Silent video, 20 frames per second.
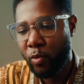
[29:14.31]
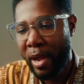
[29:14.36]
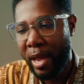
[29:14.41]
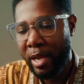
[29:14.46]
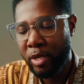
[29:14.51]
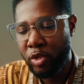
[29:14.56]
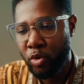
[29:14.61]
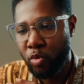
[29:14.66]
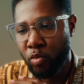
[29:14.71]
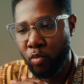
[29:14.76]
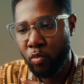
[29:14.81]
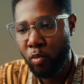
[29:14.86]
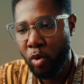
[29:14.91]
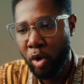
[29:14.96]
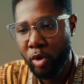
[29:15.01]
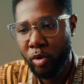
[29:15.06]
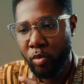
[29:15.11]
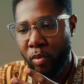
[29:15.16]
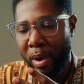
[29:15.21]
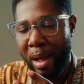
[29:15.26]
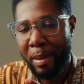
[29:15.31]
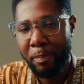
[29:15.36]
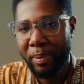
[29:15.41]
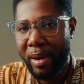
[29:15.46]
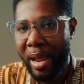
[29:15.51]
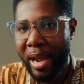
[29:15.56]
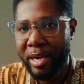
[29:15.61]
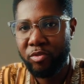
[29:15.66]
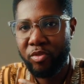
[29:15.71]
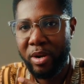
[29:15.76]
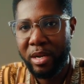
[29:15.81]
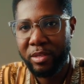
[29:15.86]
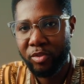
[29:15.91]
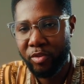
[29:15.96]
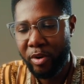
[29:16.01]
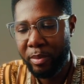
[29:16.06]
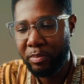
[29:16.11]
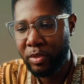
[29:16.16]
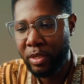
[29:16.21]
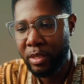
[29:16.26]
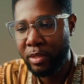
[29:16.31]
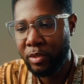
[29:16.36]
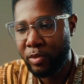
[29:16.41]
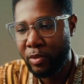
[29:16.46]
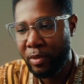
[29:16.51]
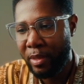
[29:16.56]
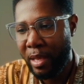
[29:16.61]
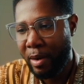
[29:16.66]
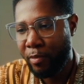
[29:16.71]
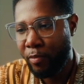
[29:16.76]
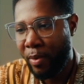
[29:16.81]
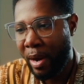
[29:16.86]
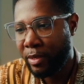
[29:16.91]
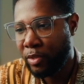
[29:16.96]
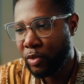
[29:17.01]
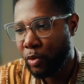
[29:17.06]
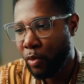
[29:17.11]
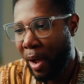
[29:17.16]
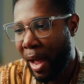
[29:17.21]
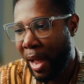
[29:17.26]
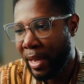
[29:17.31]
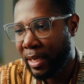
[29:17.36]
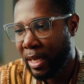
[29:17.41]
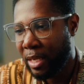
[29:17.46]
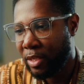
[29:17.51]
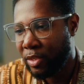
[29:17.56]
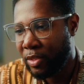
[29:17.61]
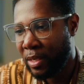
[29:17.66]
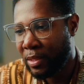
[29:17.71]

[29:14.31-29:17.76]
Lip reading: where you want to apply transcription to that, right? So I can